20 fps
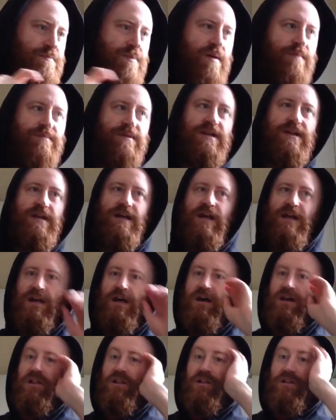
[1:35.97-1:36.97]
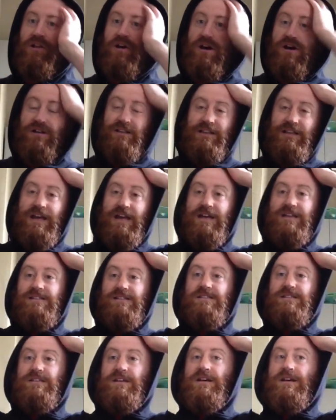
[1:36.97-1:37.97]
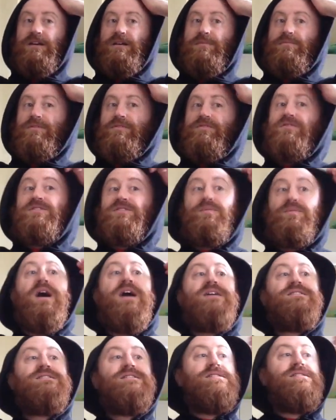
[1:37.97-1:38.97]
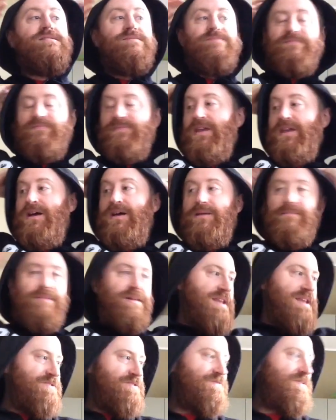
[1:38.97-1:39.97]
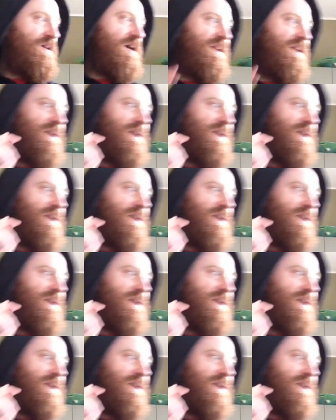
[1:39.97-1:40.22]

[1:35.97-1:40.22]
pumpkin and a lot less of the spices. But that was fine.